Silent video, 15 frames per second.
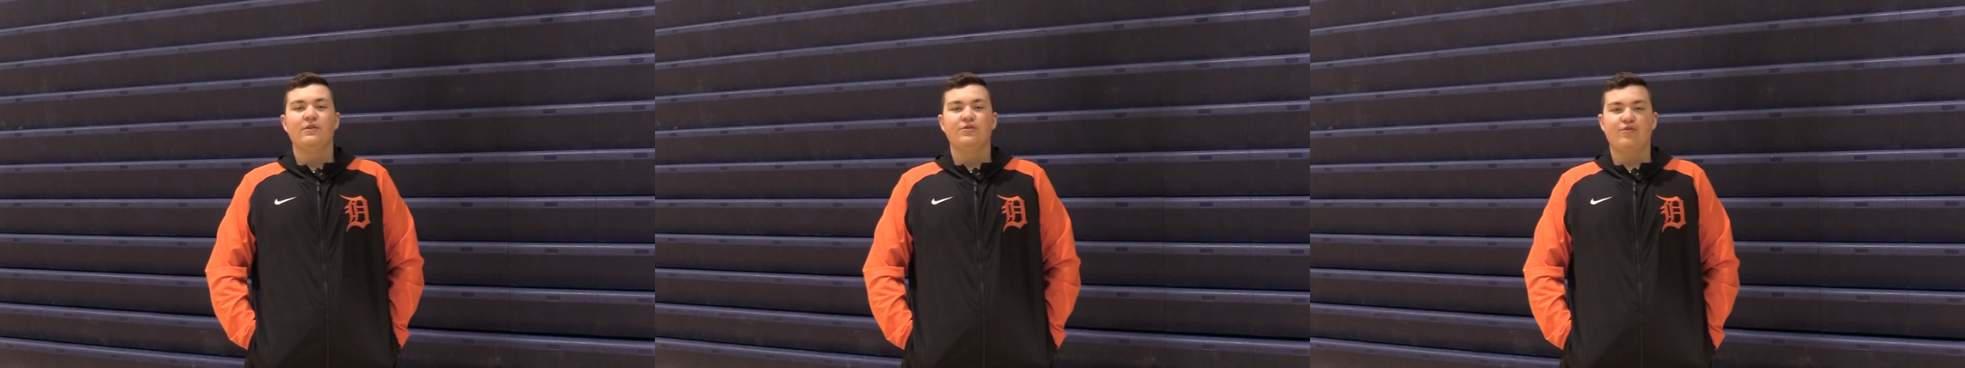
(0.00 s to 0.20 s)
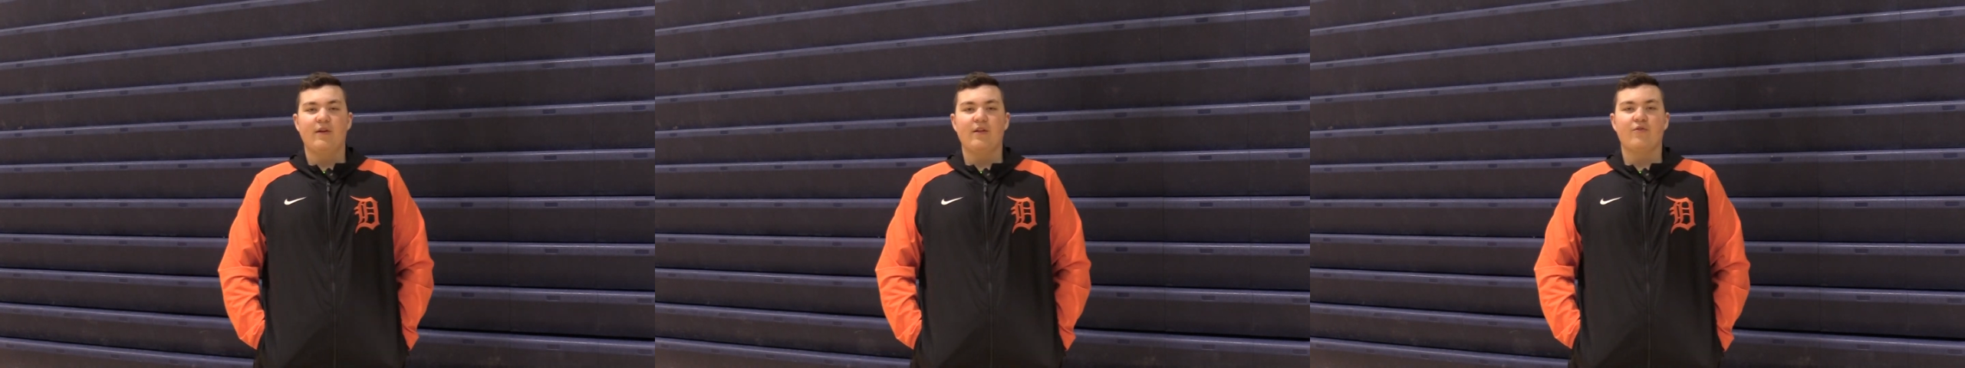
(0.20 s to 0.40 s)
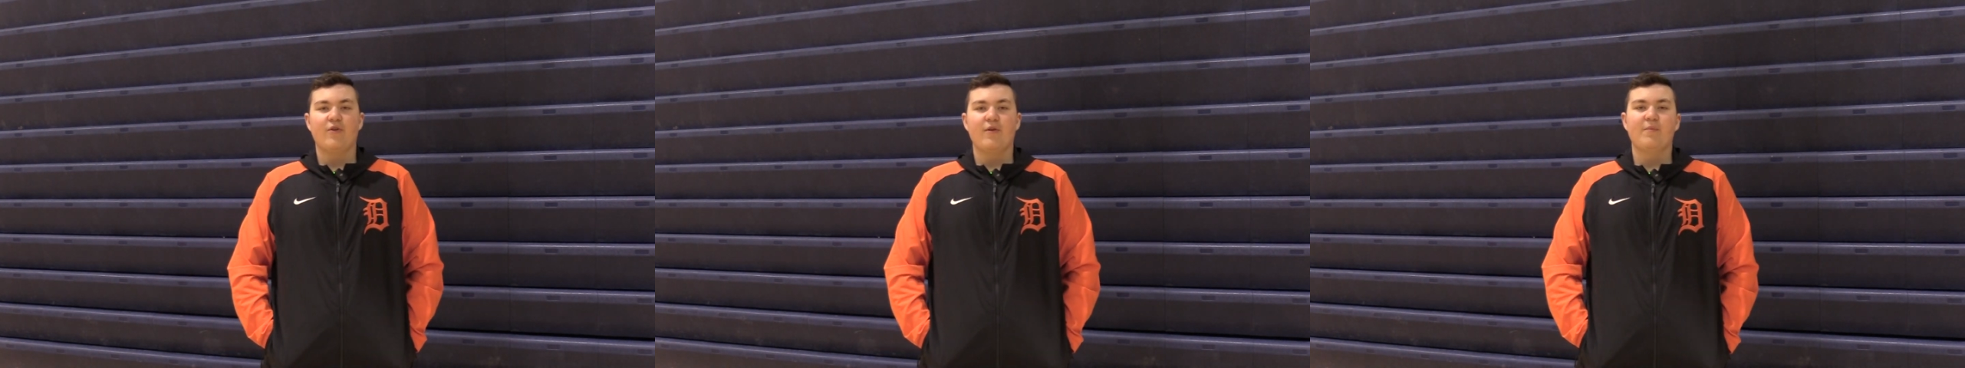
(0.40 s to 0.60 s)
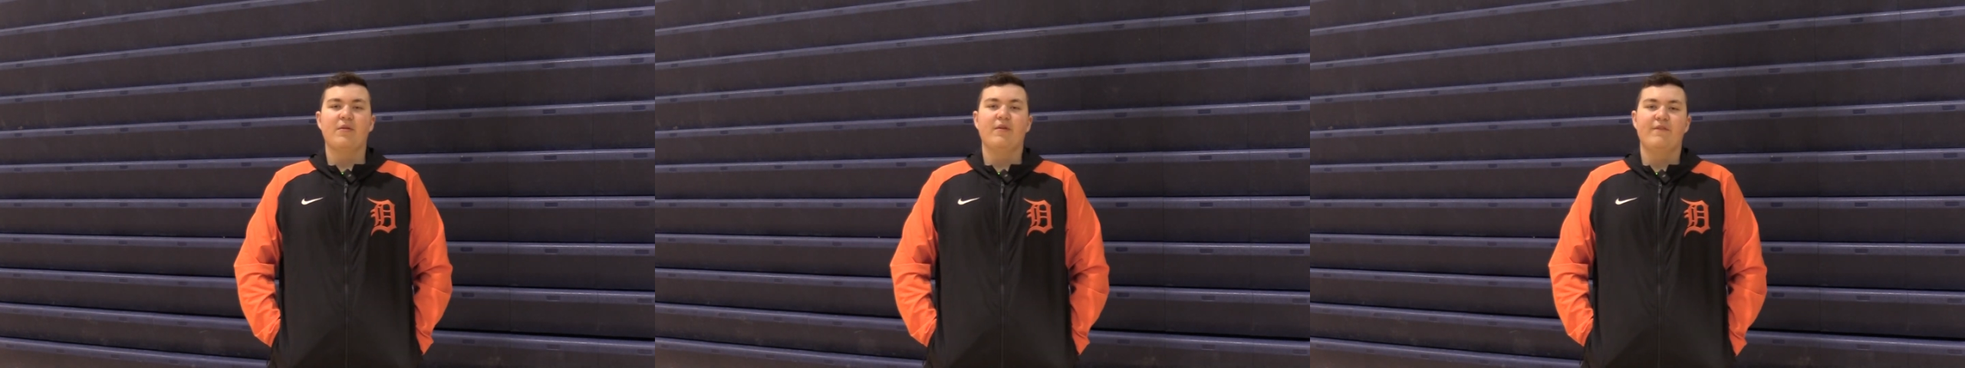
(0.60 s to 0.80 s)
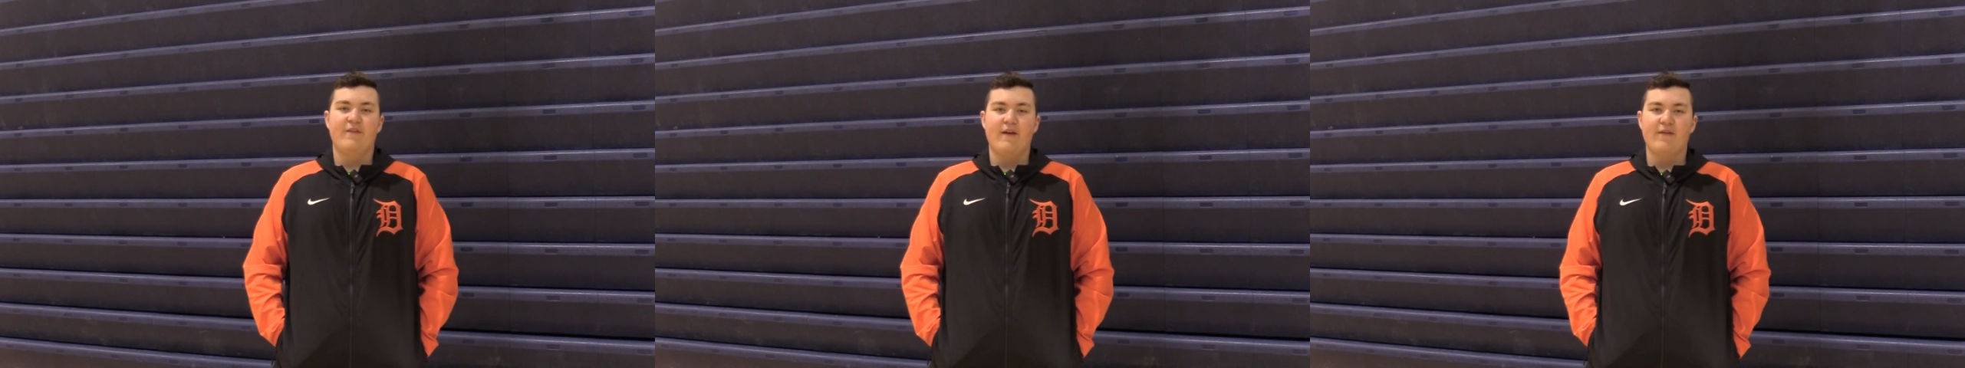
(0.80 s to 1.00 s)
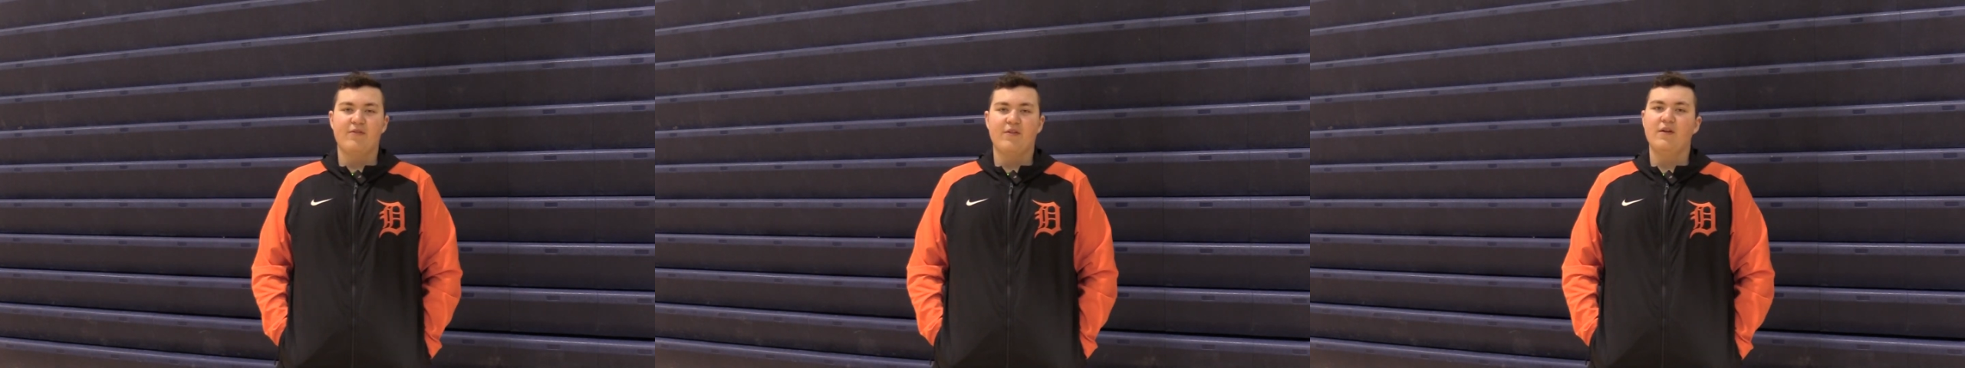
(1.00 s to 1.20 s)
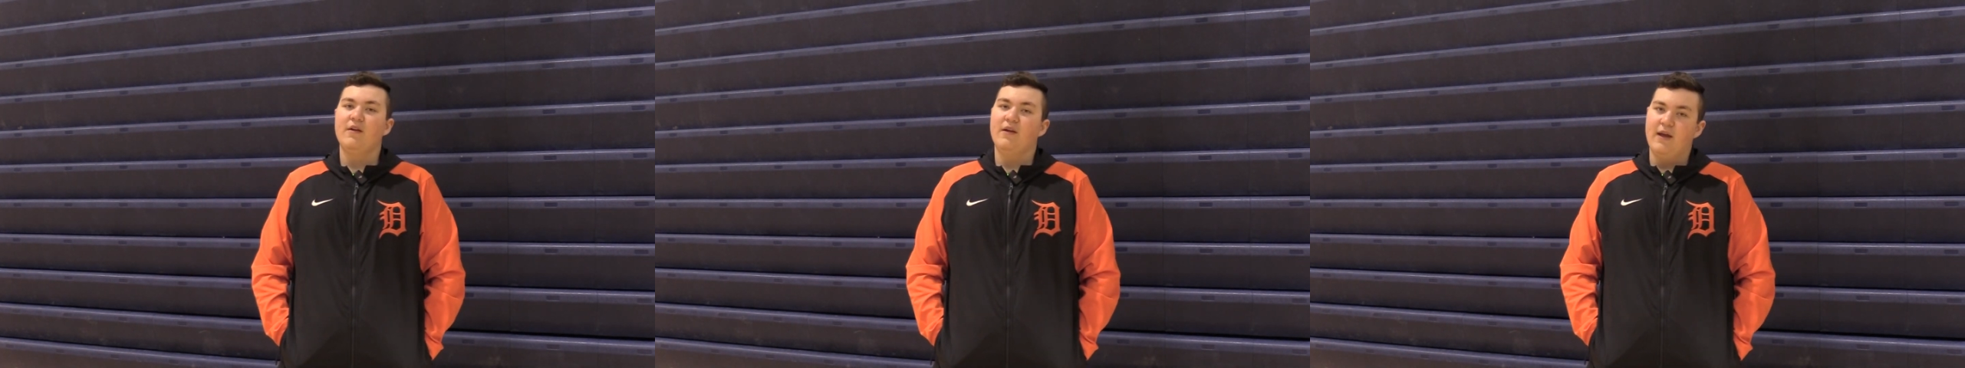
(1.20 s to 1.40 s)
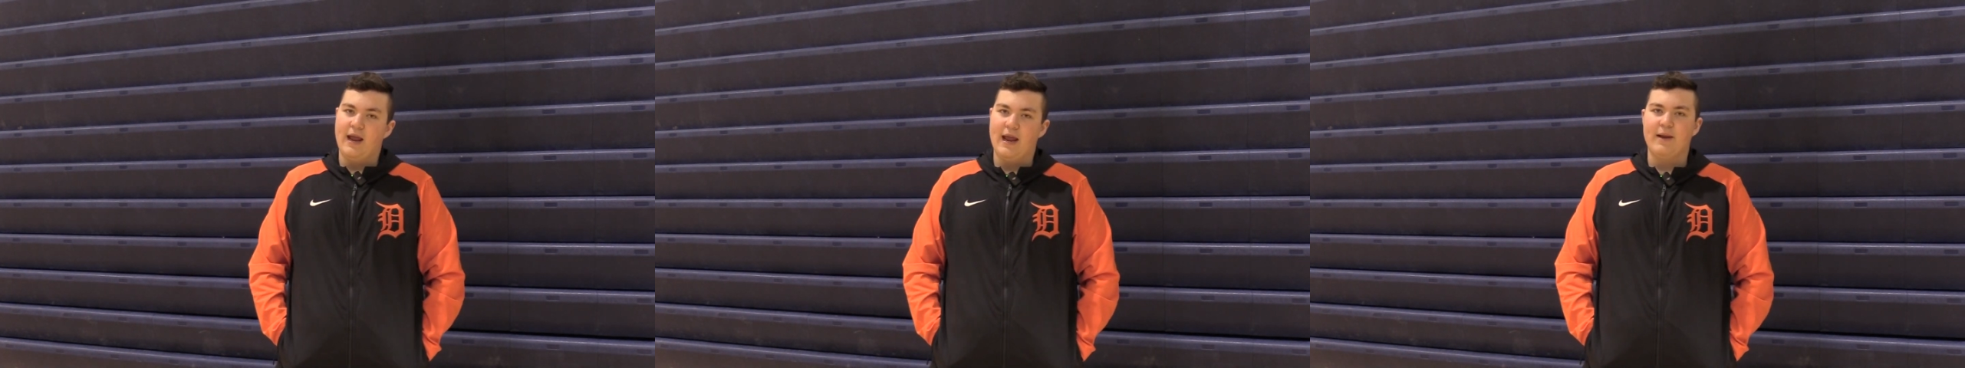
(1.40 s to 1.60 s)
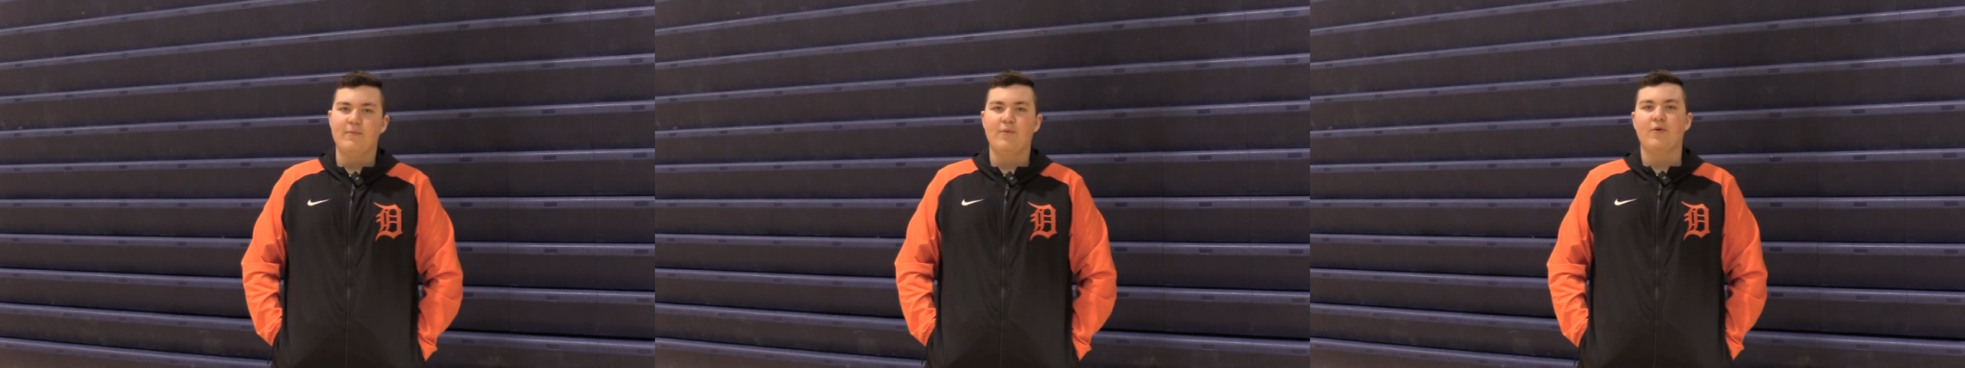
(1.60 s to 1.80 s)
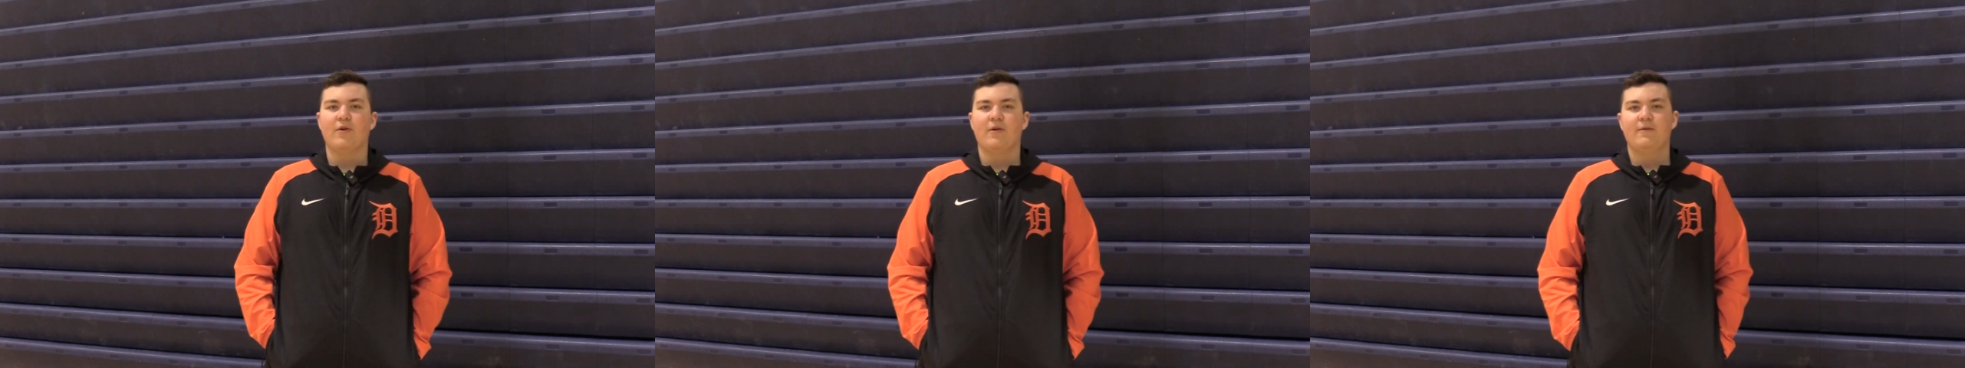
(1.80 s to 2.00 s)
transcripts, FAFSA, and
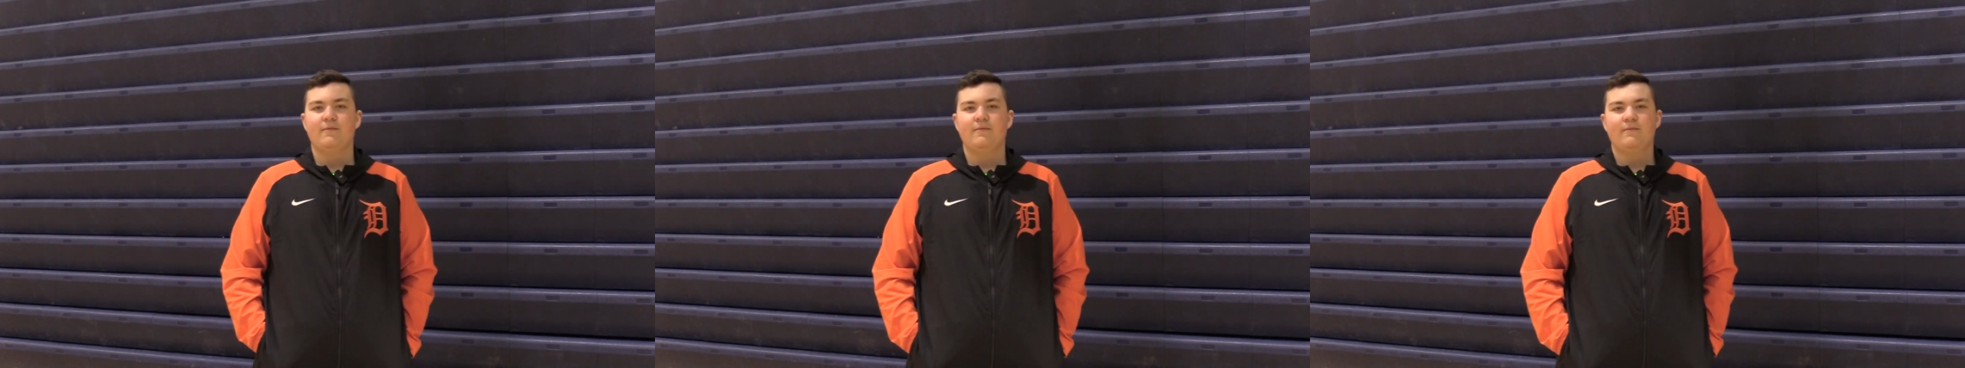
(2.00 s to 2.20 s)
more.